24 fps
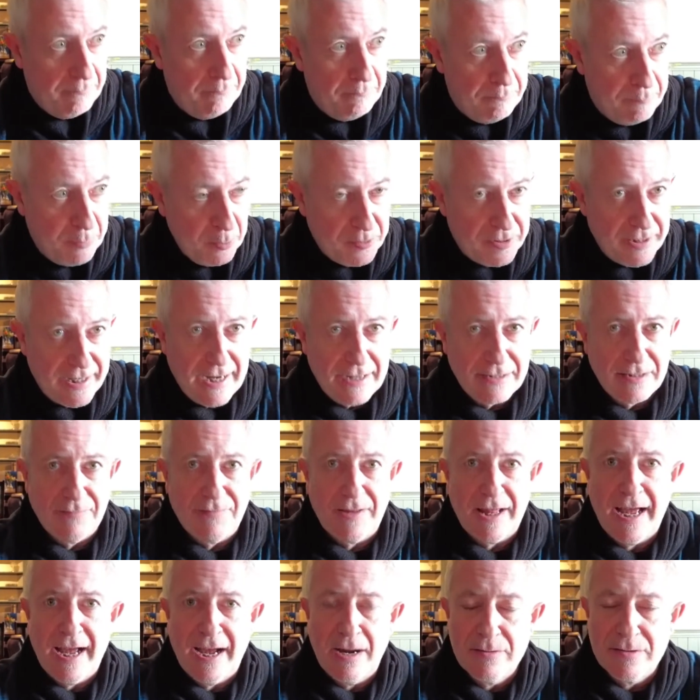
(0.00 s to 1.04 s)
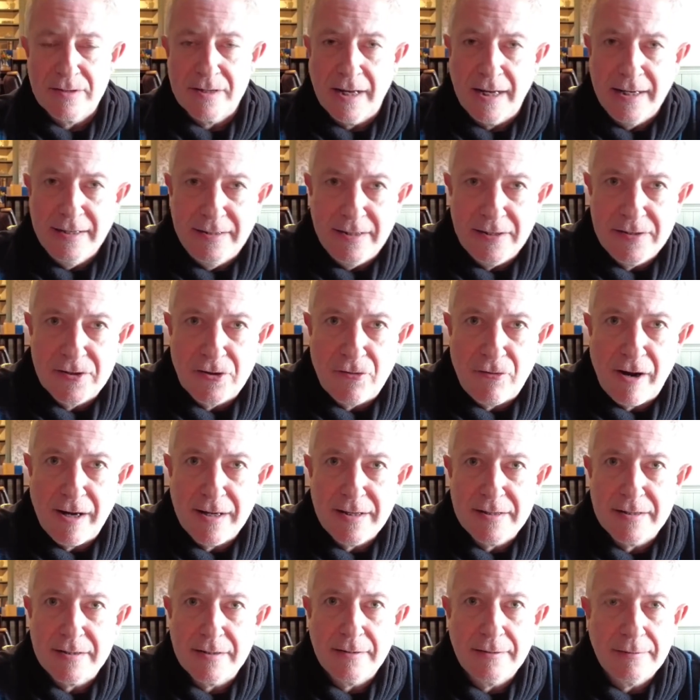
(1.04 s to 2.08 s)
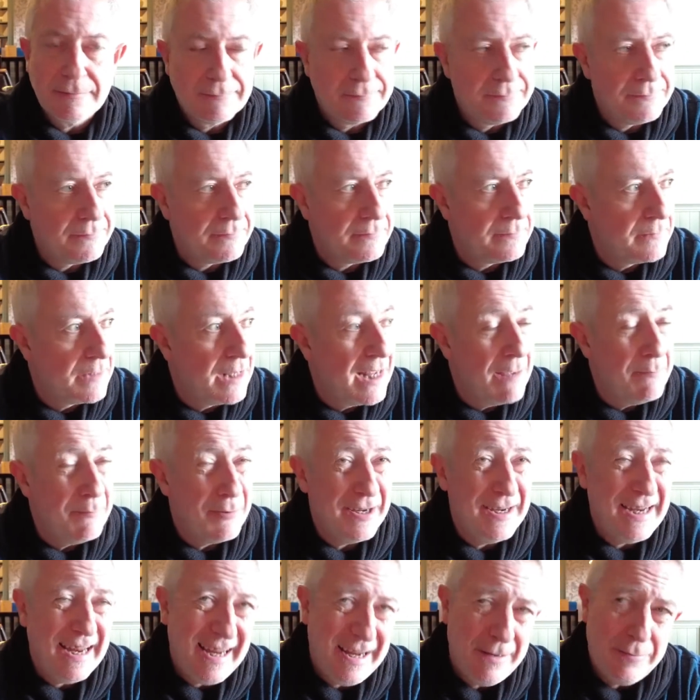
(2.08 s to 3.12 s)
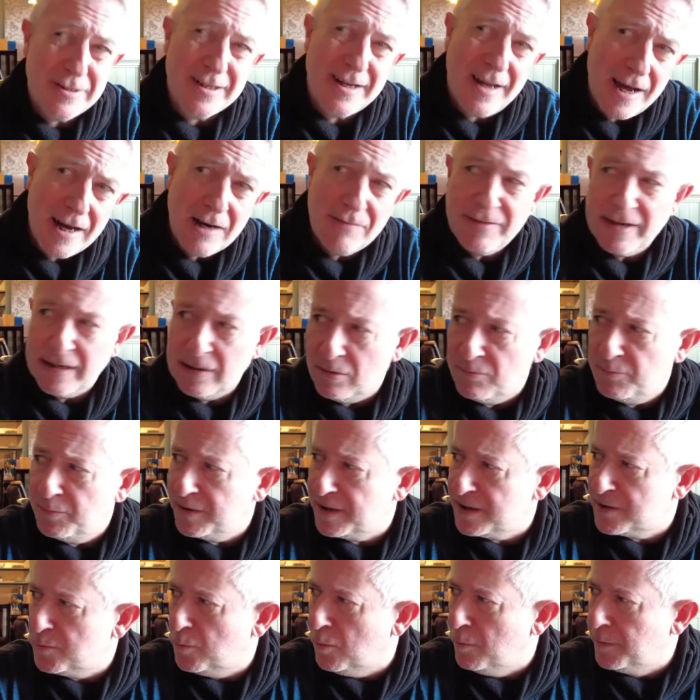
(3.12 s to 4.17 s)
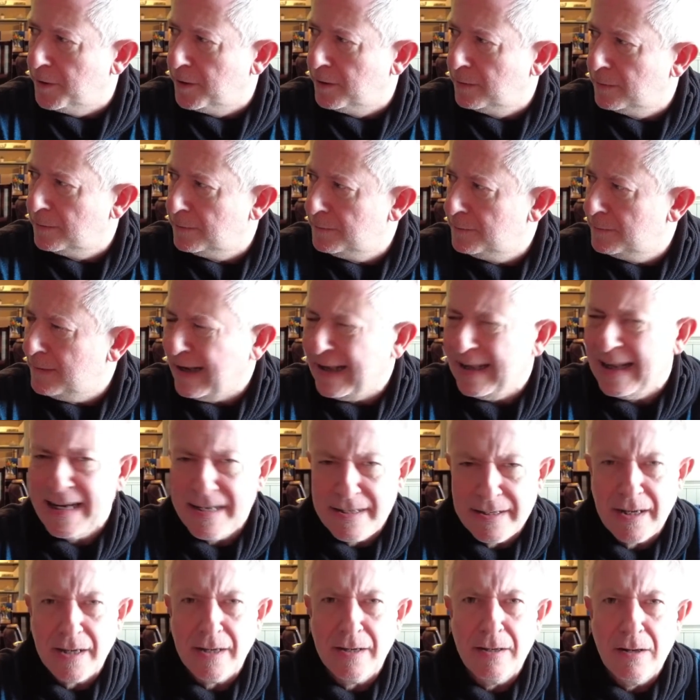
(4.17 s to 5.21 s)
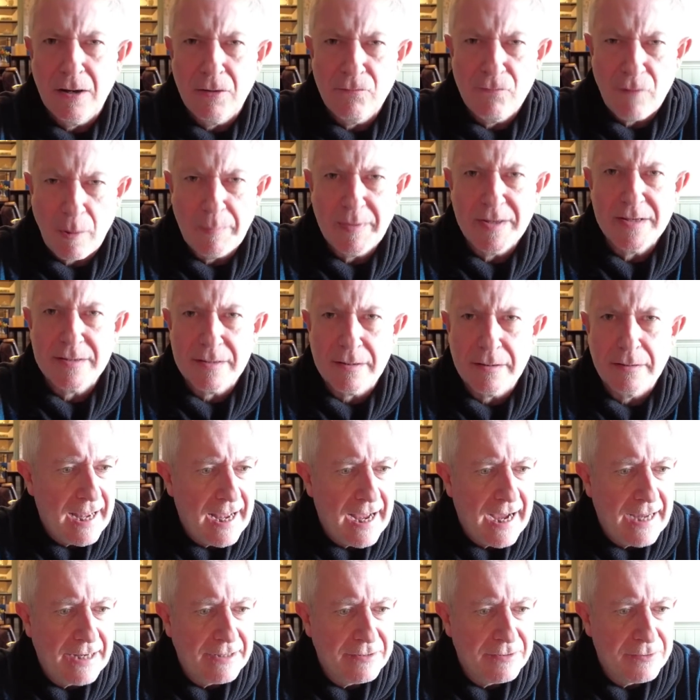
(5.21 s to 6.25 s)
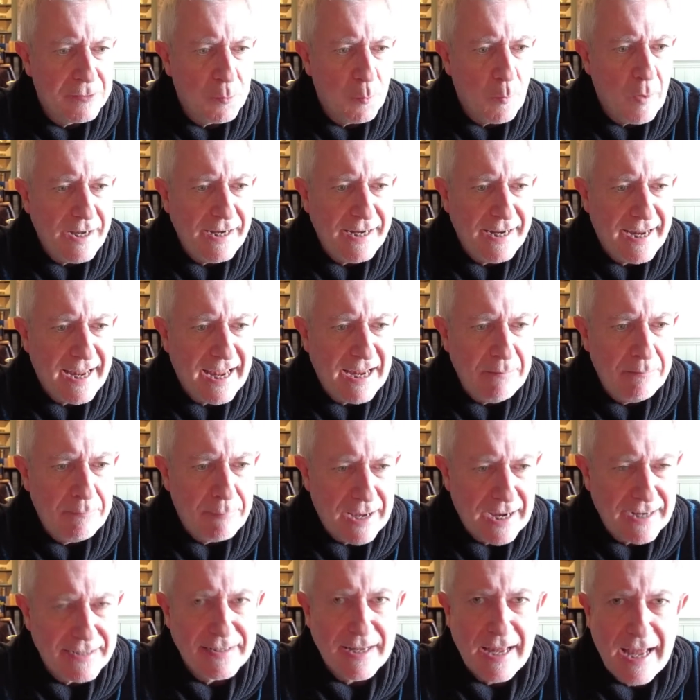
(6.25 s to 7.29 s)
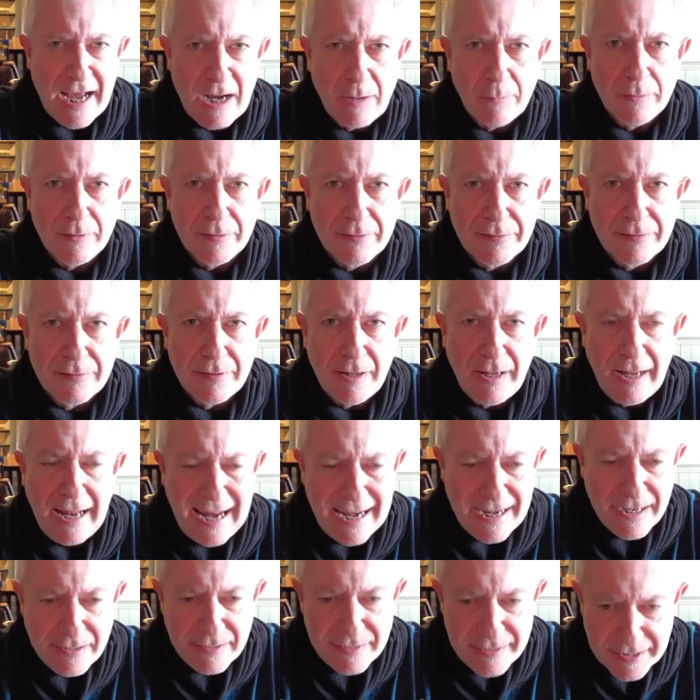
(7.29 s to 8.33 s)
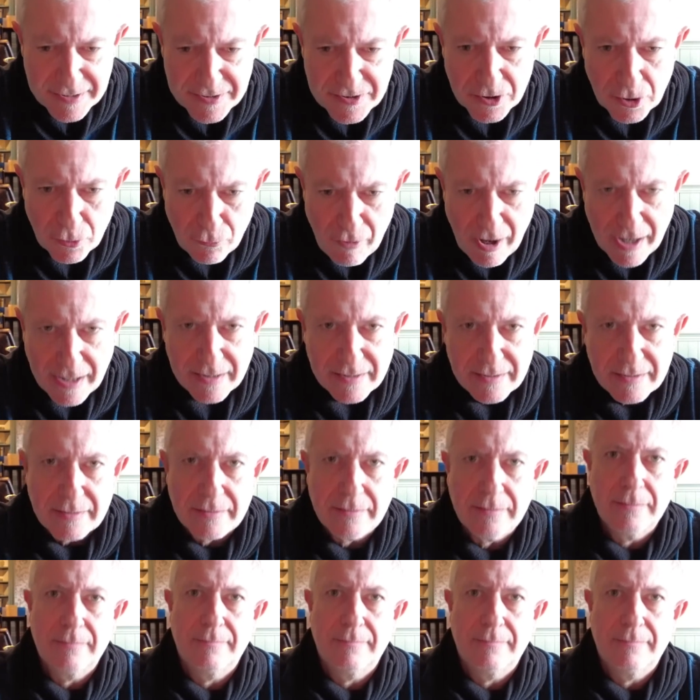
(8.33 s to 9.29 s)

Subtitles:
booted out of the house in disgrace. But he was kind of in love with this woman, Lydia Robinson. And when he came back to Haworth in disgrace,